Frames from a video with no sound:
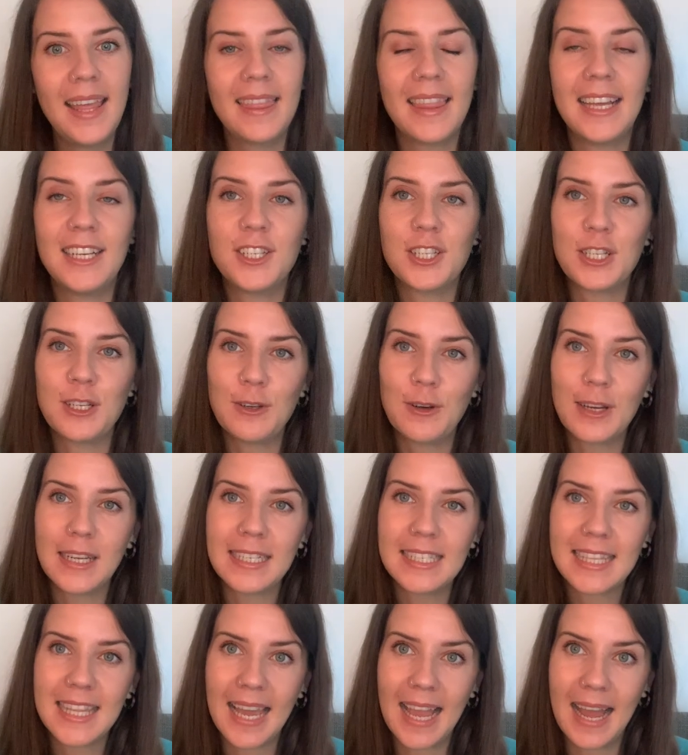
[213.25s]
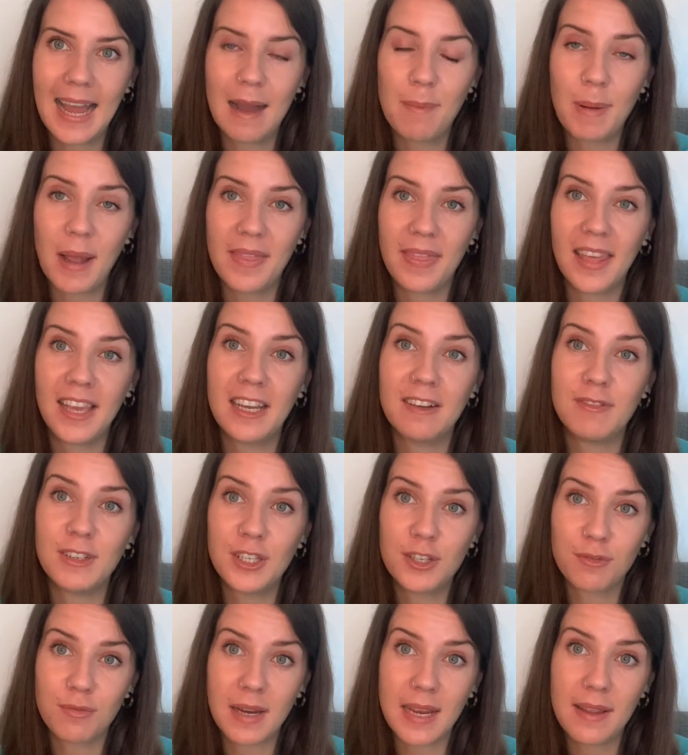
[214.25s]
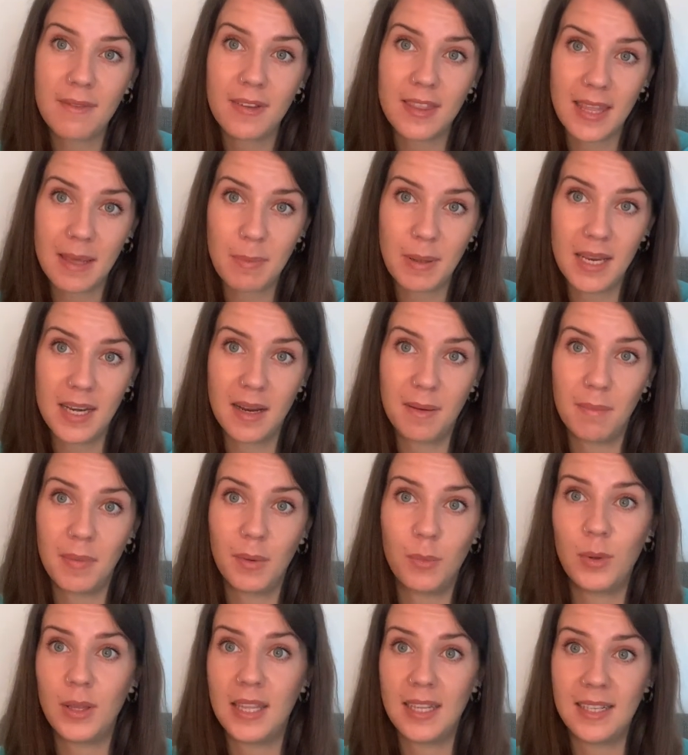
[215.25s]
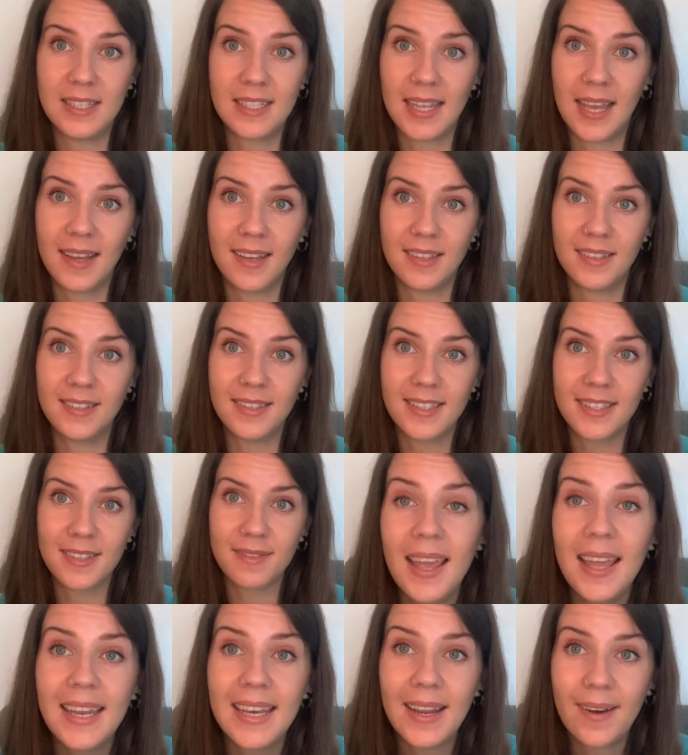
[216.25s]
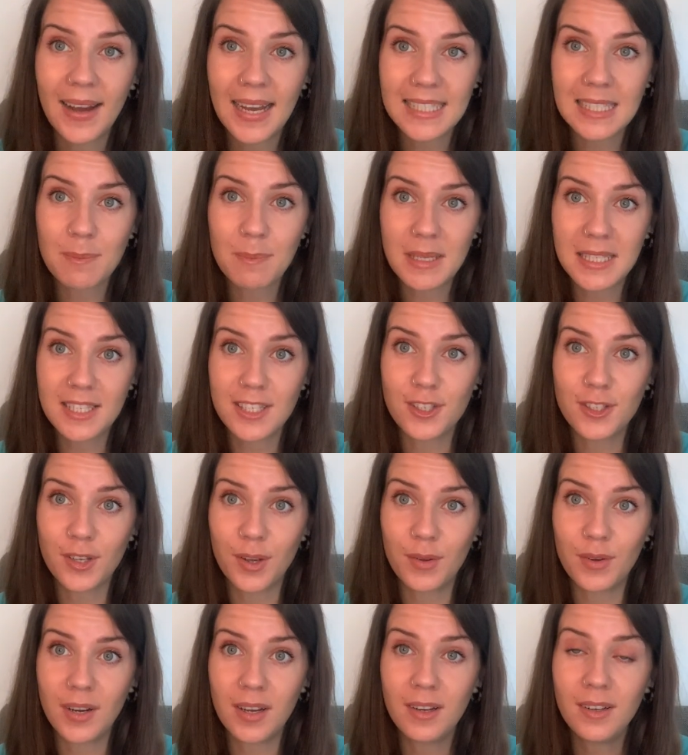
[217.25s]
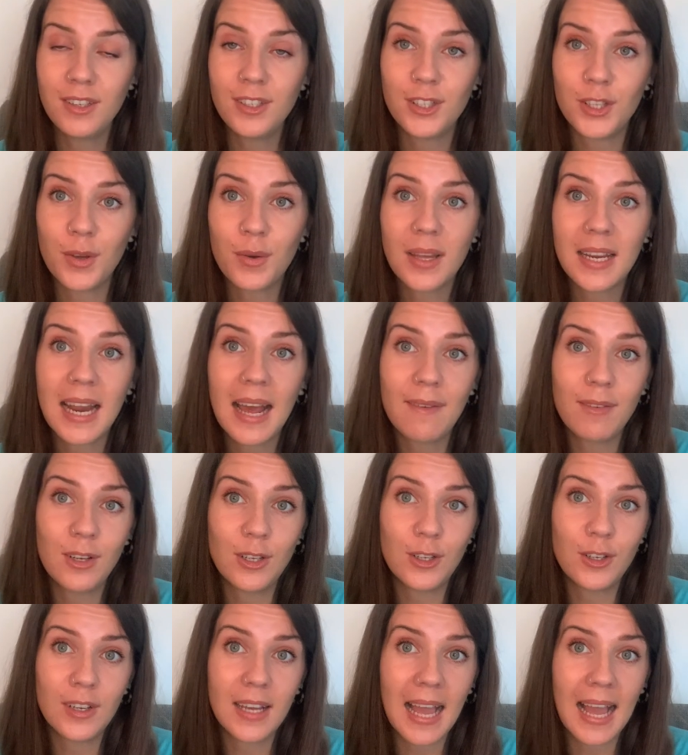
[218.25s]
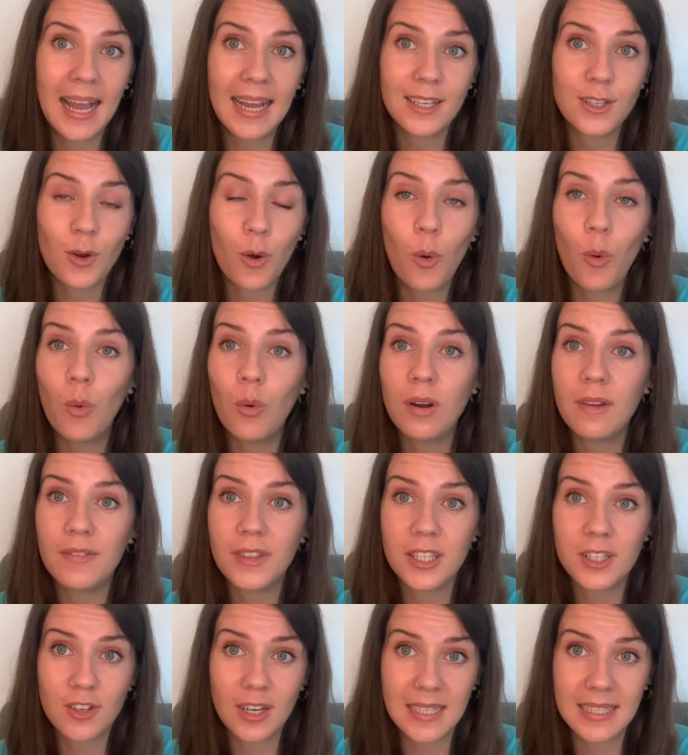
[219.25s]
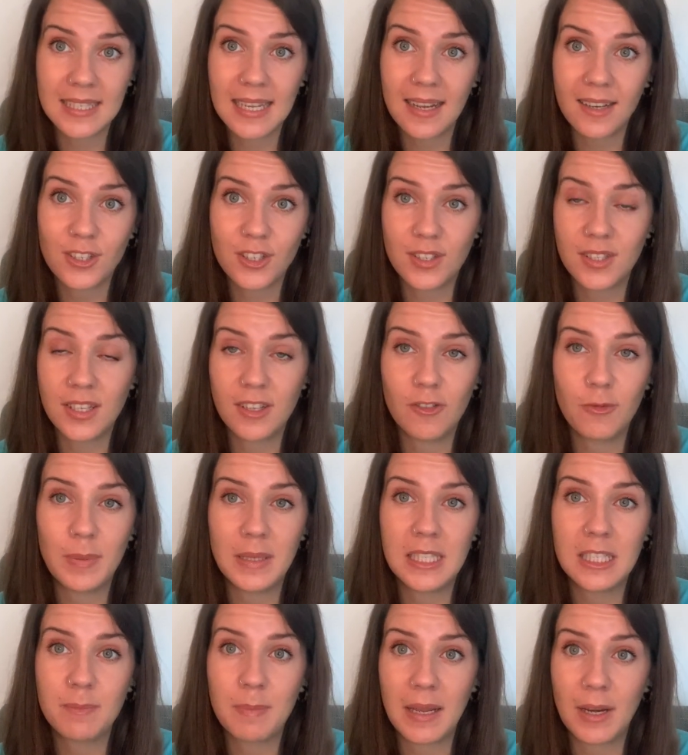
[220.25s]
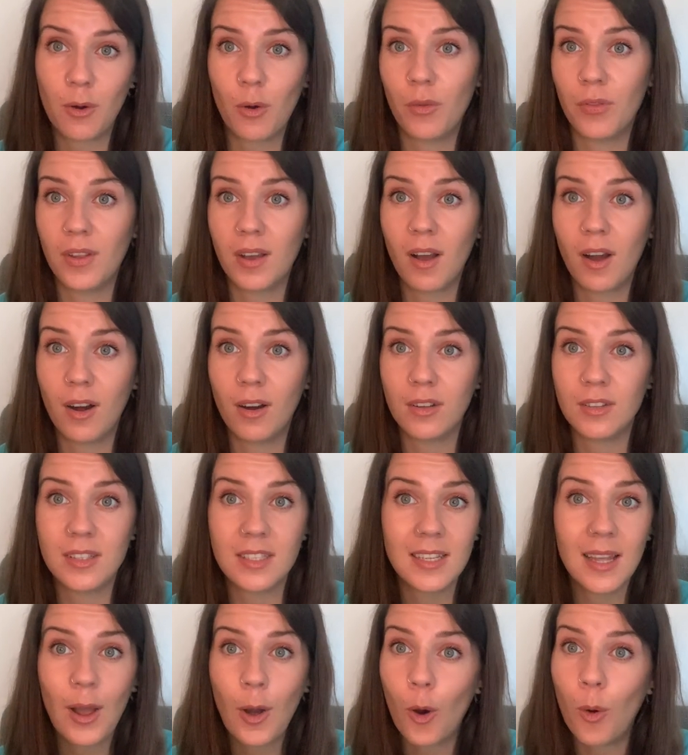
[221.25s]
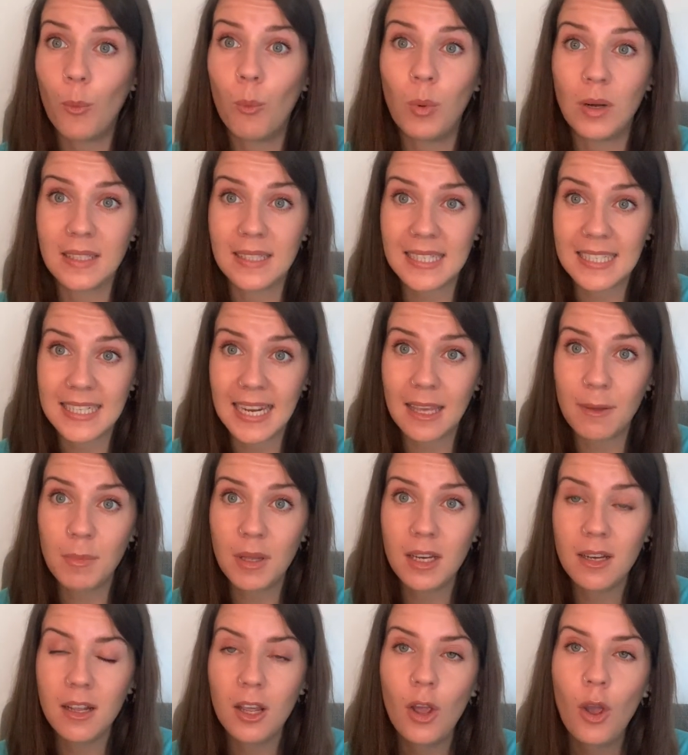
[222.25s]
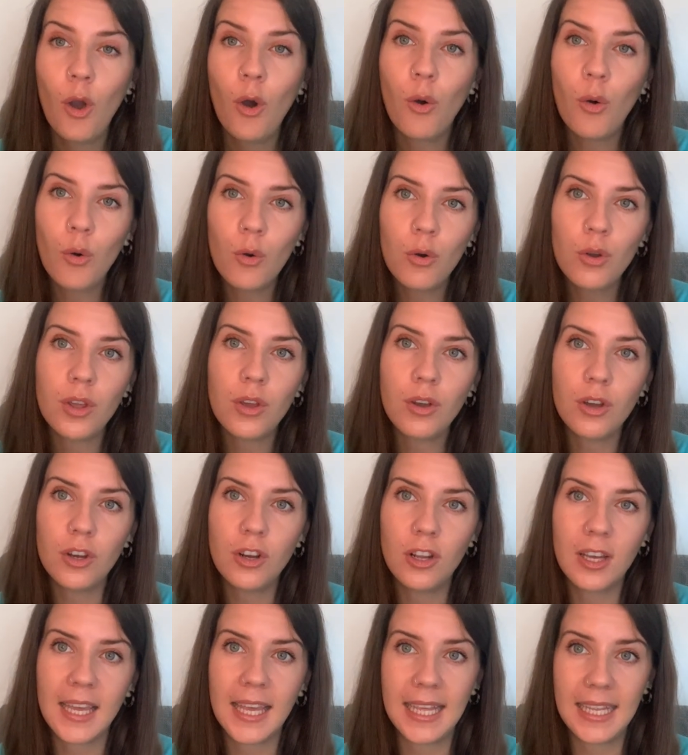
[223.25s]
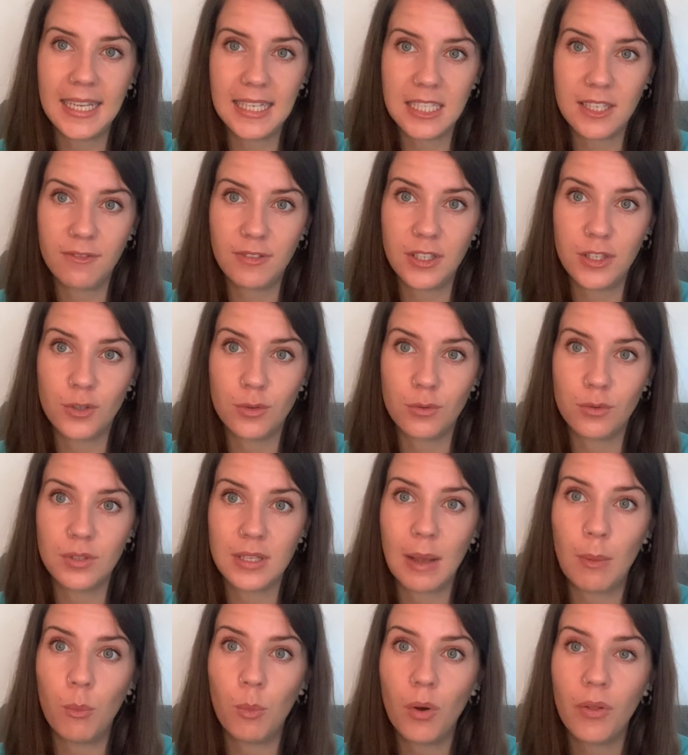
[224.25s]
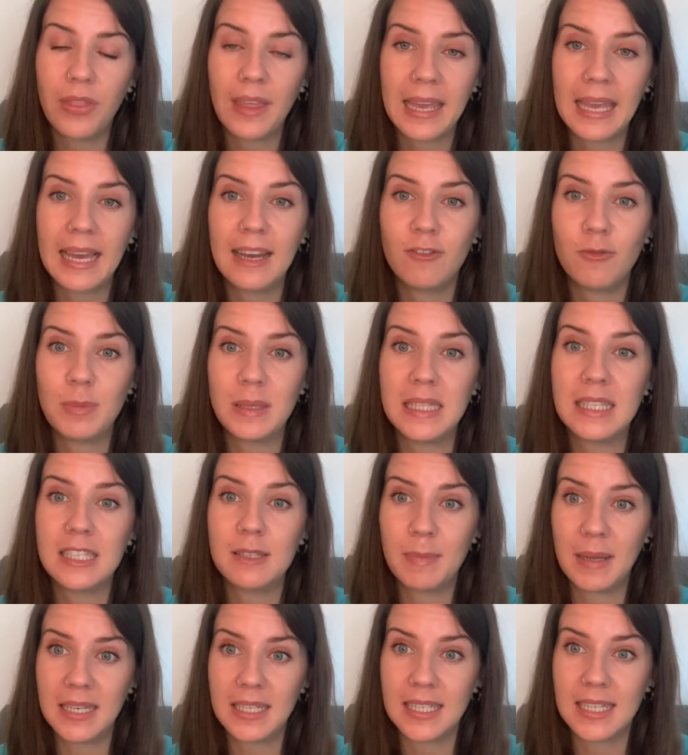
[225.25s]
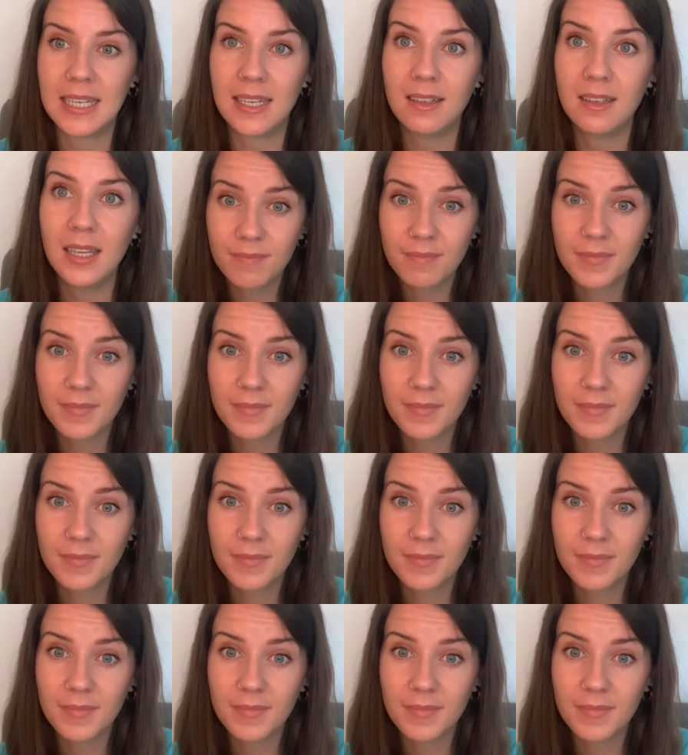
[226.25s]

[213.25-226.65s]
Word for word: they just log into their app and they can retrieve their PIN number within seconds. Now, as a business owner, you can have a look at all of the transactions that have been spent on the cards on one statement, or you can look at individuals and what they have been spending.